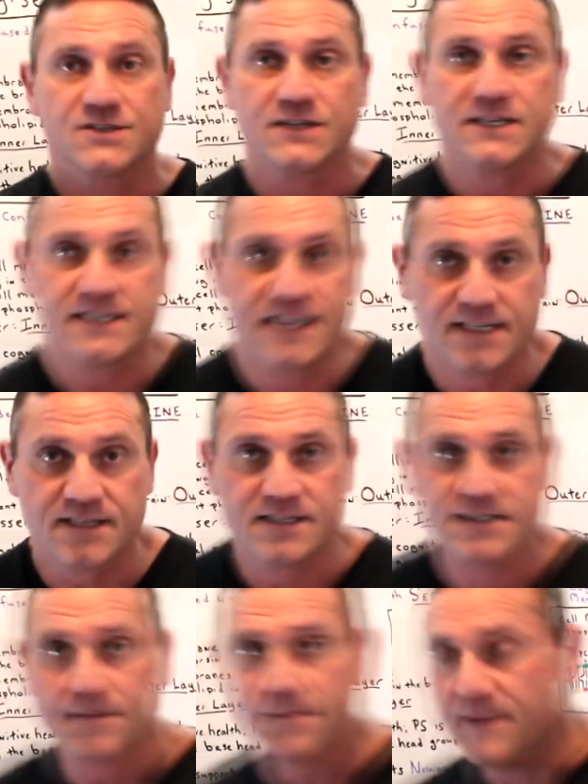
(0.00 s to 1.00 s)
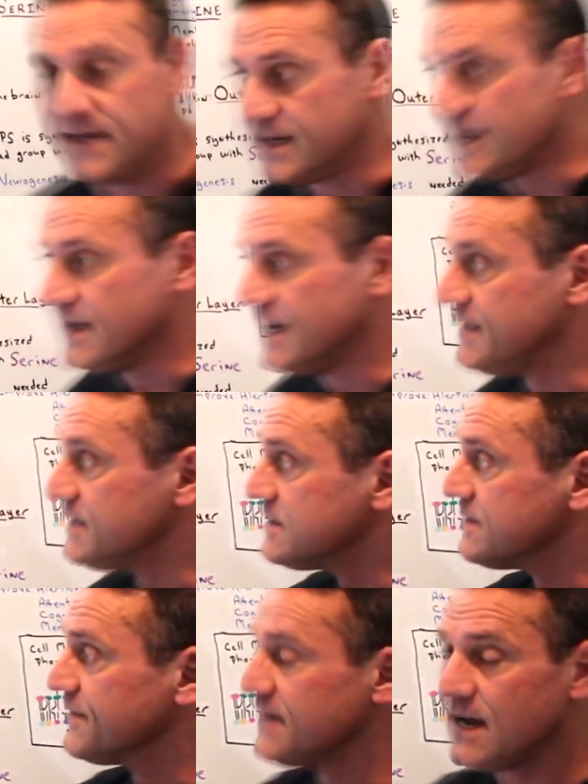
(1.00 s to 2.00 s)
So let's get to the supplement. And this
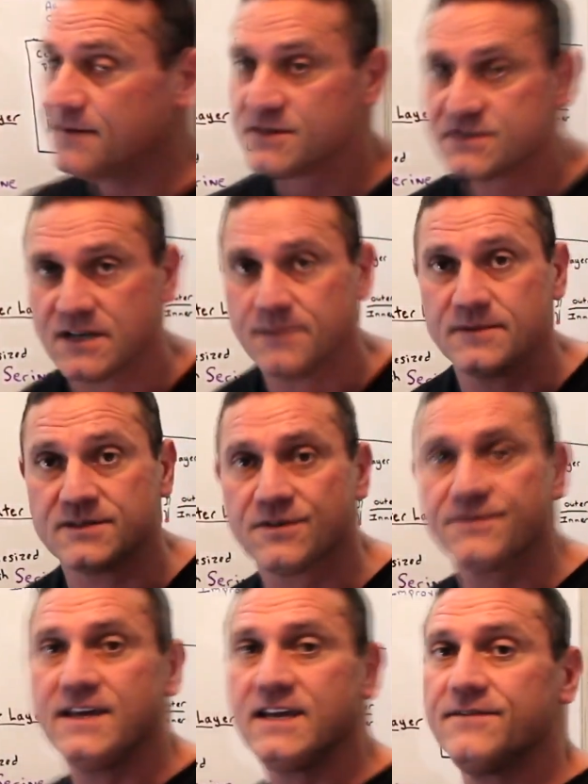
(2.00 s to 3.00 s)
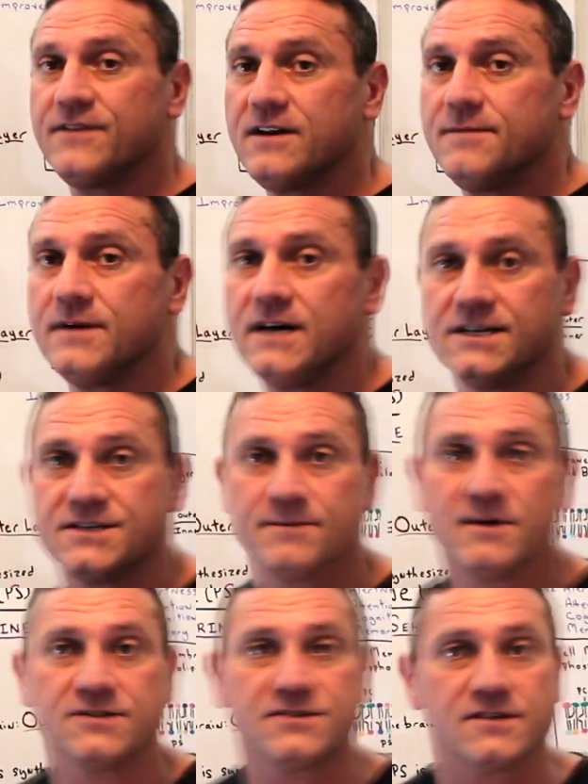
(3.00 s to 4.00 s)
is a phenomenal supplement, so thank you very much.
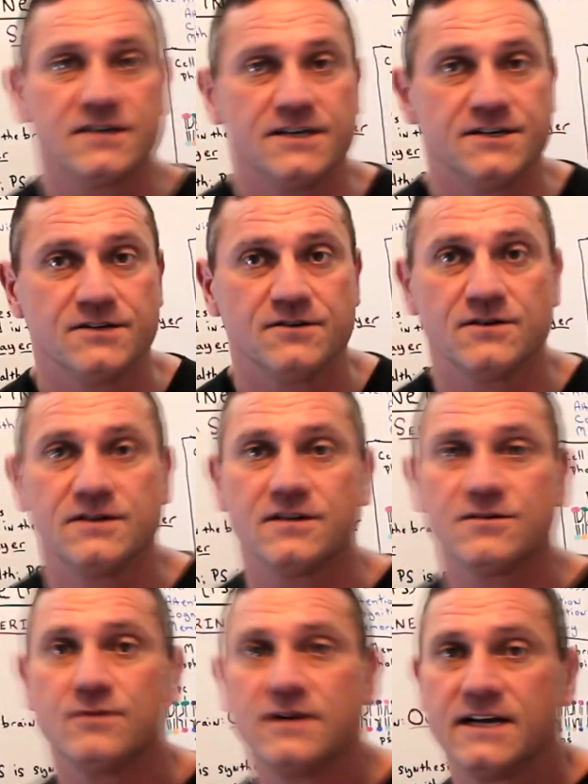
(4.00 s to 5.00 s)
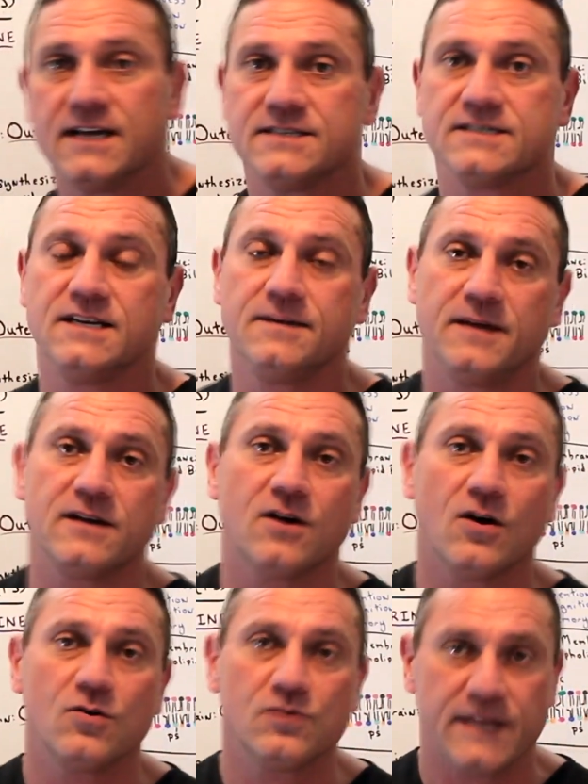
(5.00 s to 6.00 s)
I'm also gonna do another one on C D P
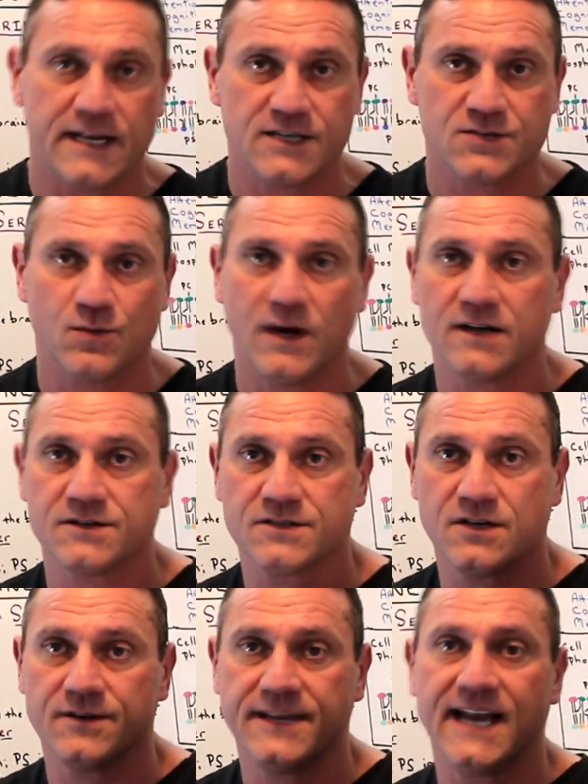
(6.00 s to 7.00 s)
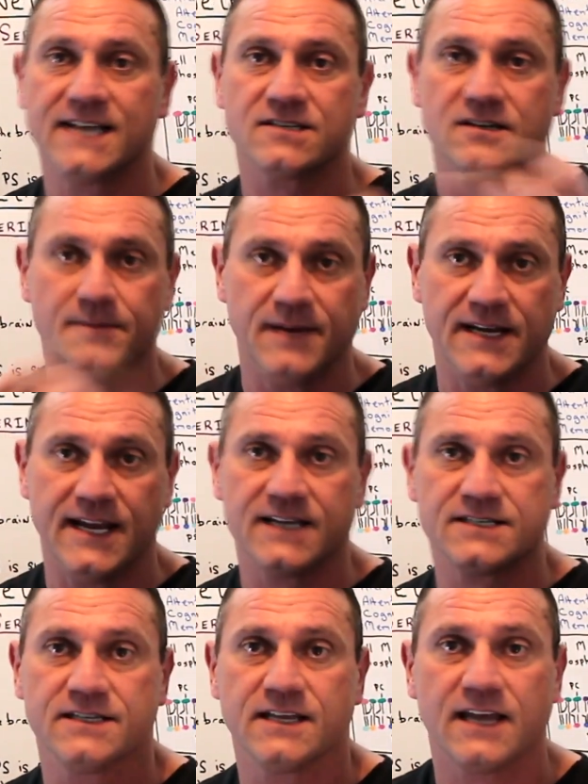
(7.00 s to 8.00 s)
choline as well, so that's gonna be
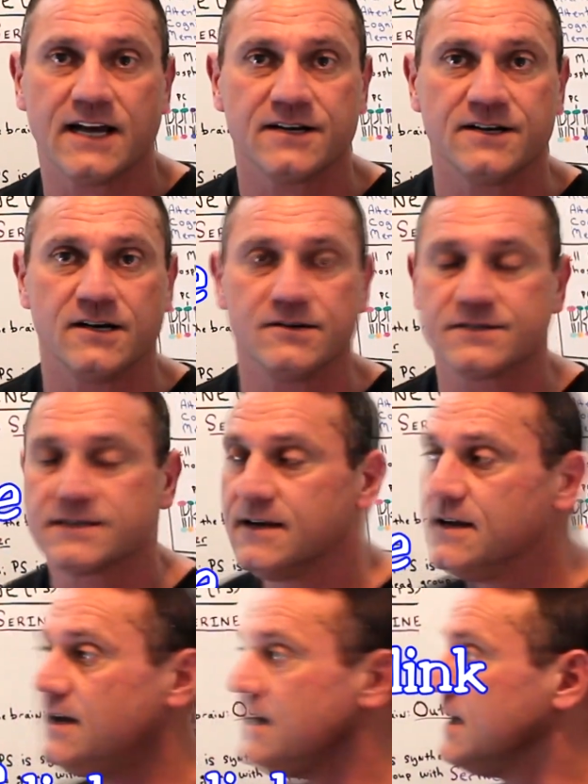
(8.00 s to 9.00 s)
next in the liner notes.